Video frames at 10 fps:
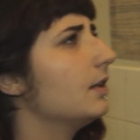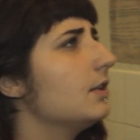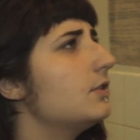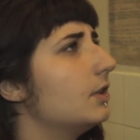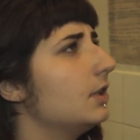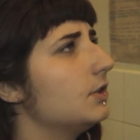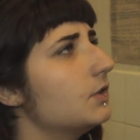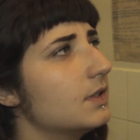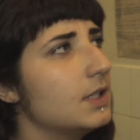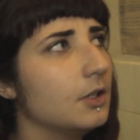it turned
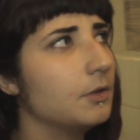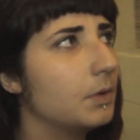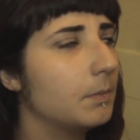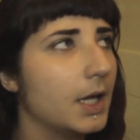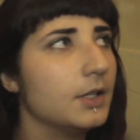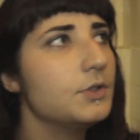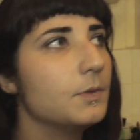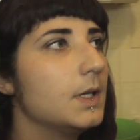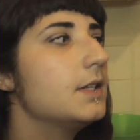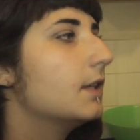into a single room like two
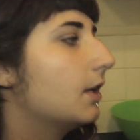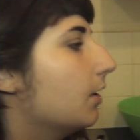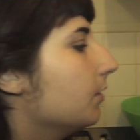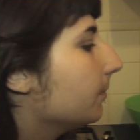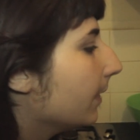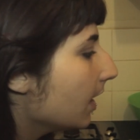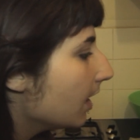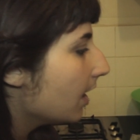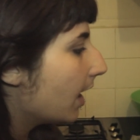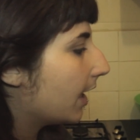weeks ago
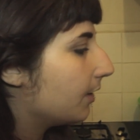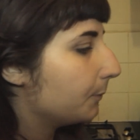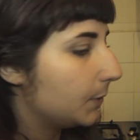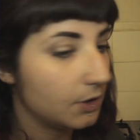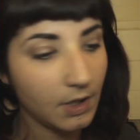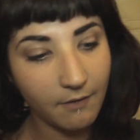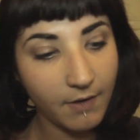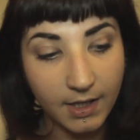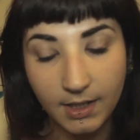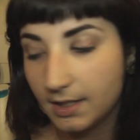and we don't have
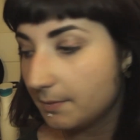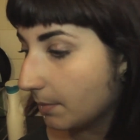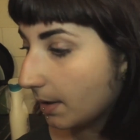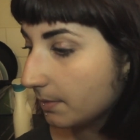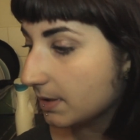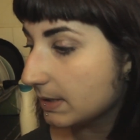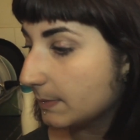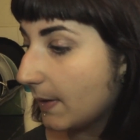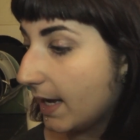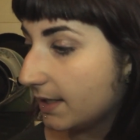any
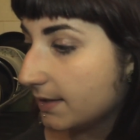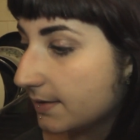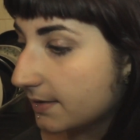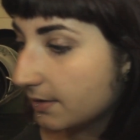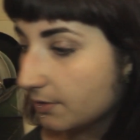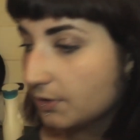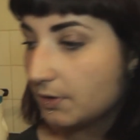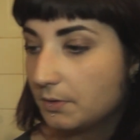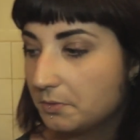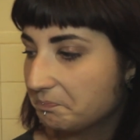space
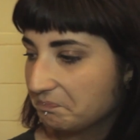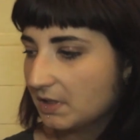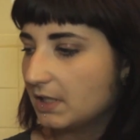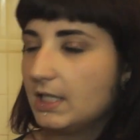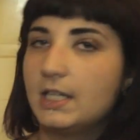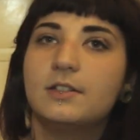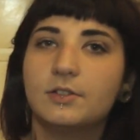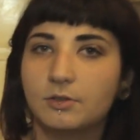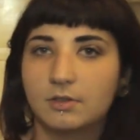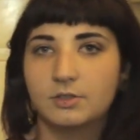to
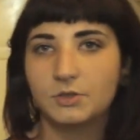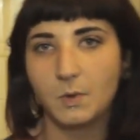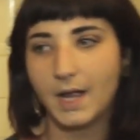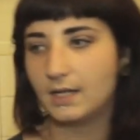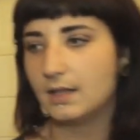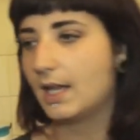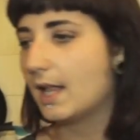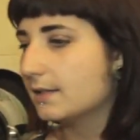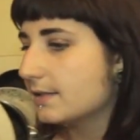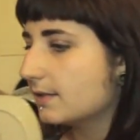eat or do anything
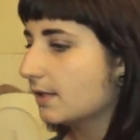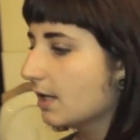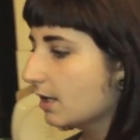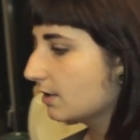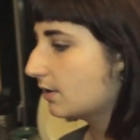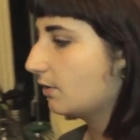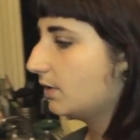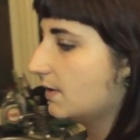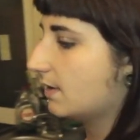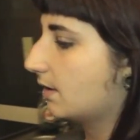else so
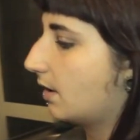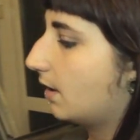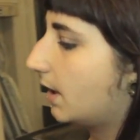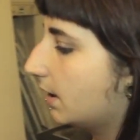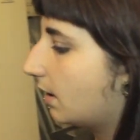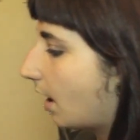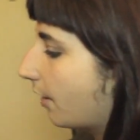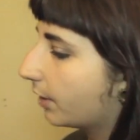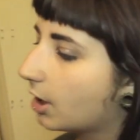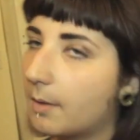this is our like
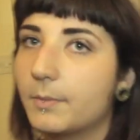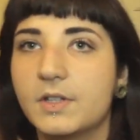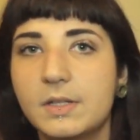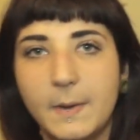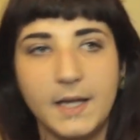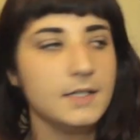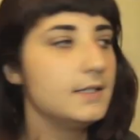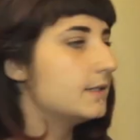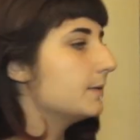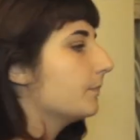our common
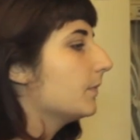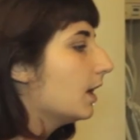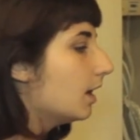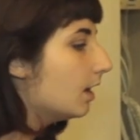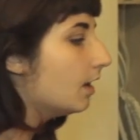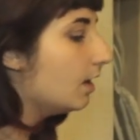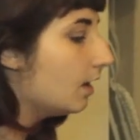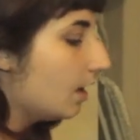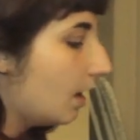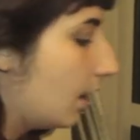space
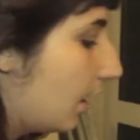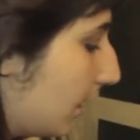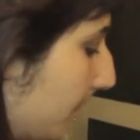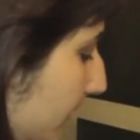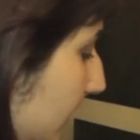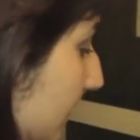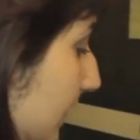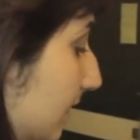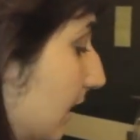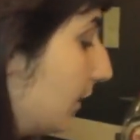um, this
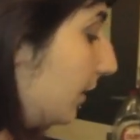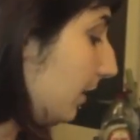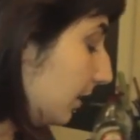is our